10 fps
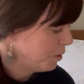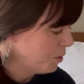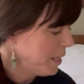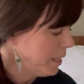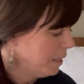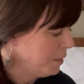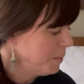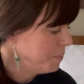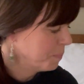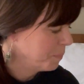great
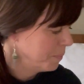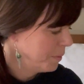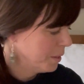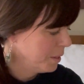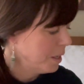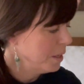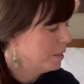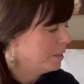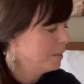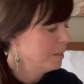color
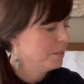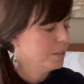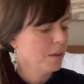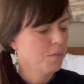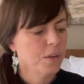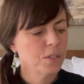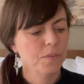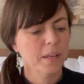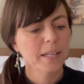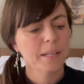called Fresh
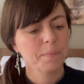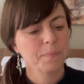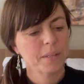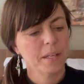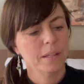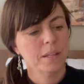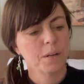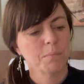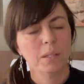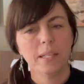Fig in
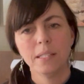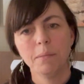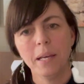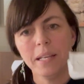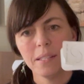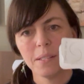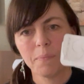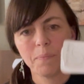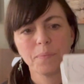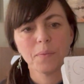their Plenty base,
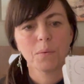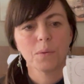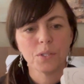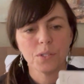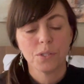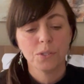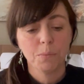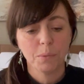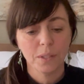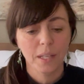which is
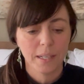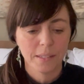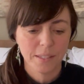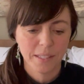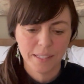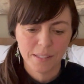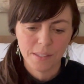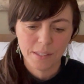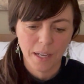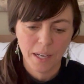super luxe.
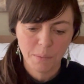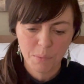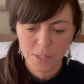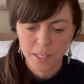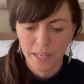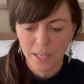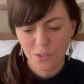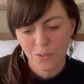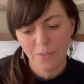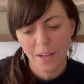It's 100%
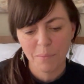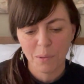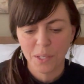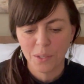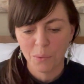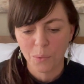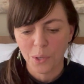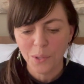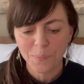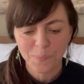extra fine merino
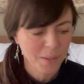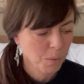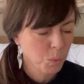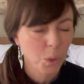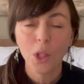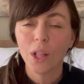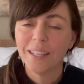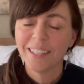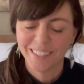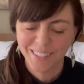wool.
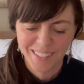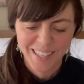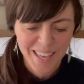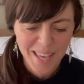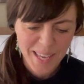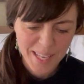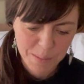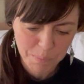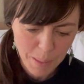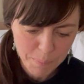
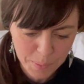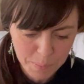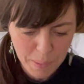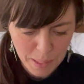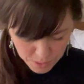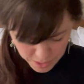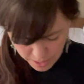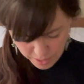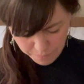It's plump and bouncy.